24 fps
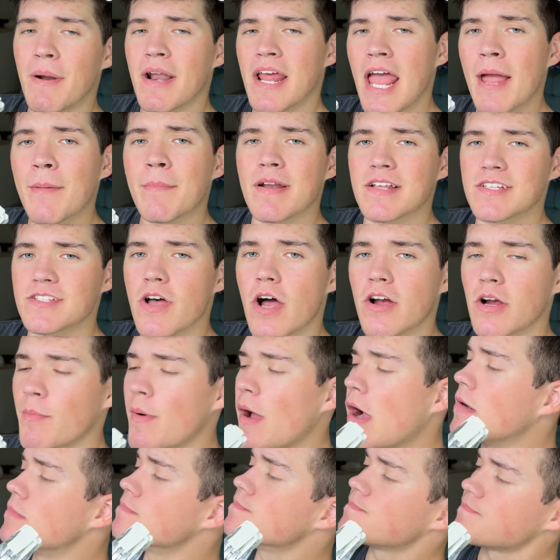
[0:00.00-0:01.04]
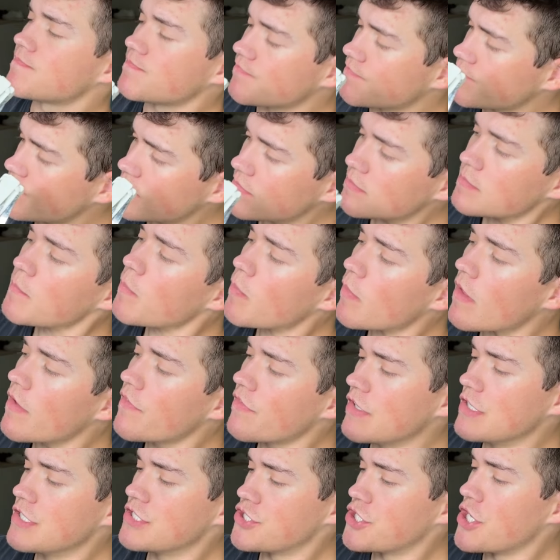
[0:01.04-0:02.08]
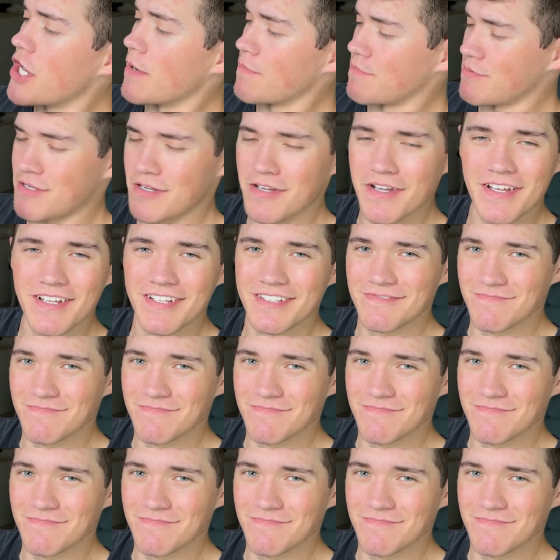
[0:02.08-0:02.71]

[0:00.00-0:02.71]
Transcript: But I am going to talk about these chips.